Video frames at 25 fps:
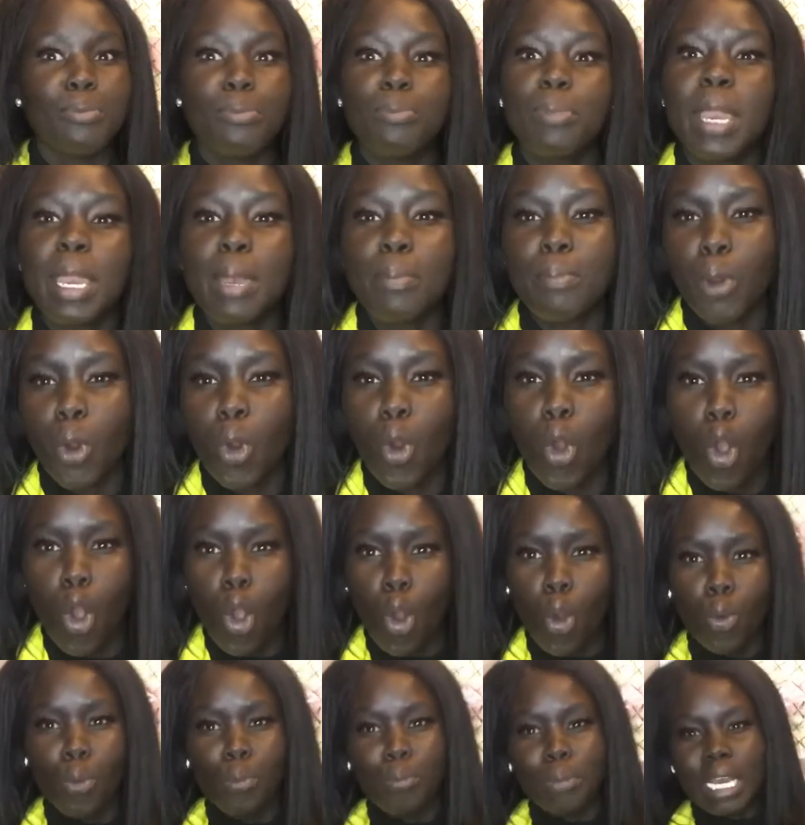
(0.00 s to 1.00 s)
people
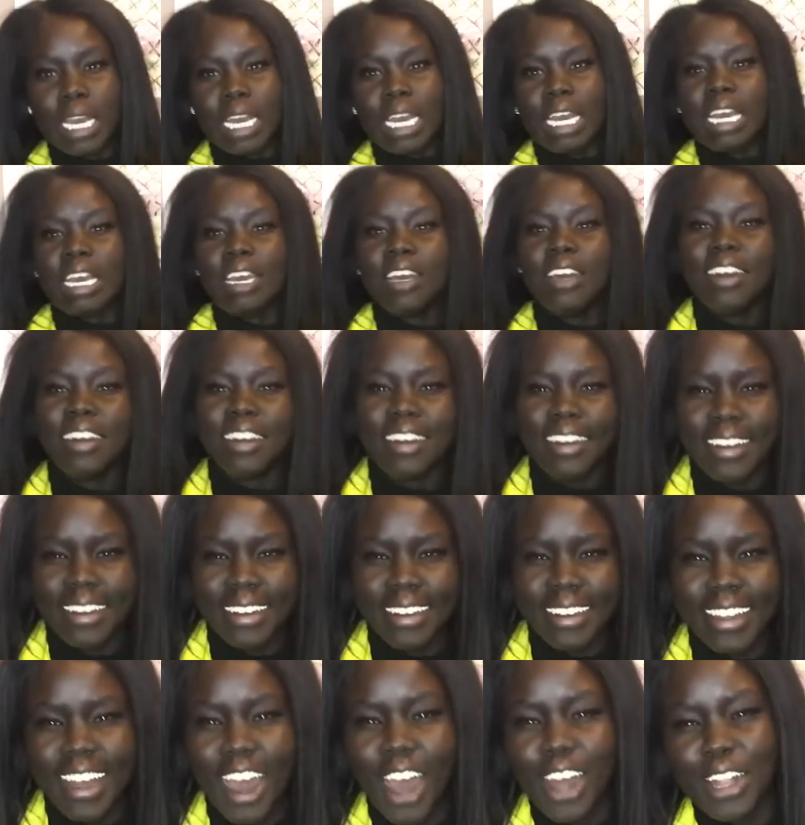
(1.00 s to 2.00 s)
owe me,
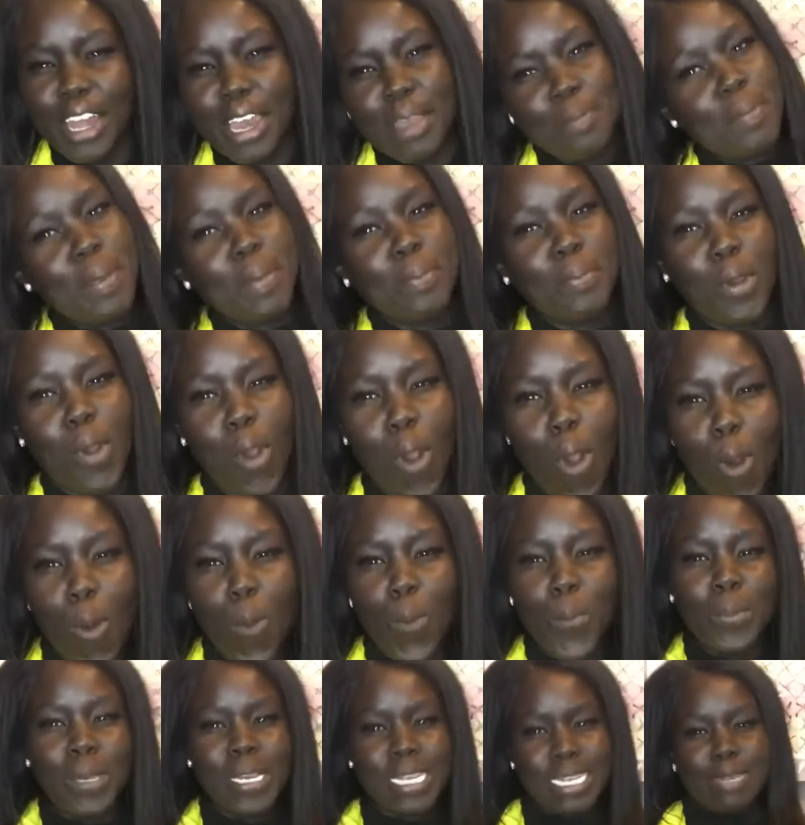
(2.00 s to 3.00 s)
not like people
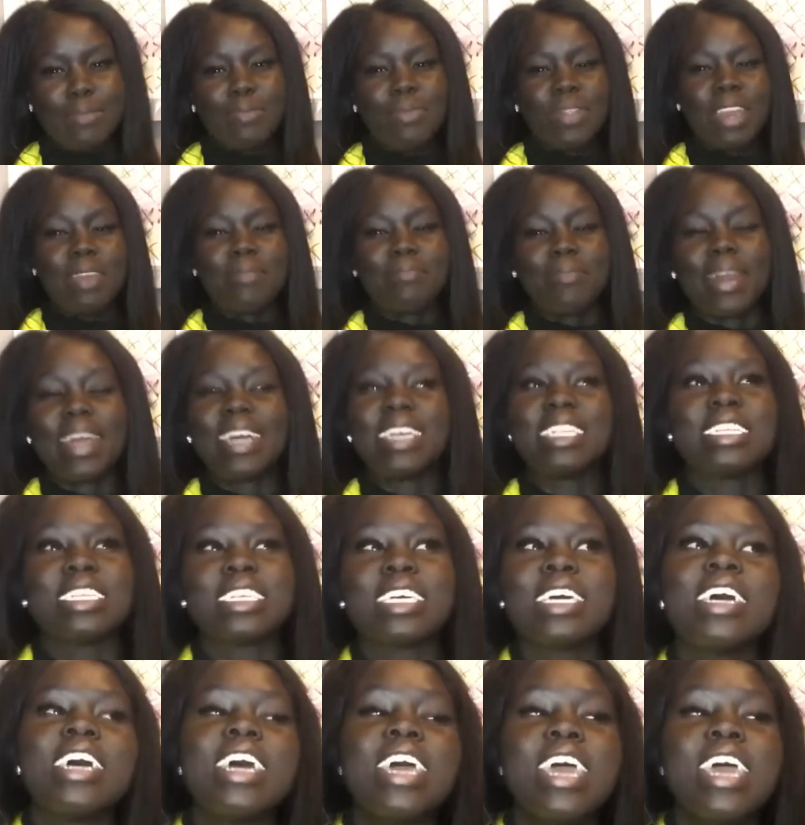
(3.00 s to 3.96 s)
owe me something, but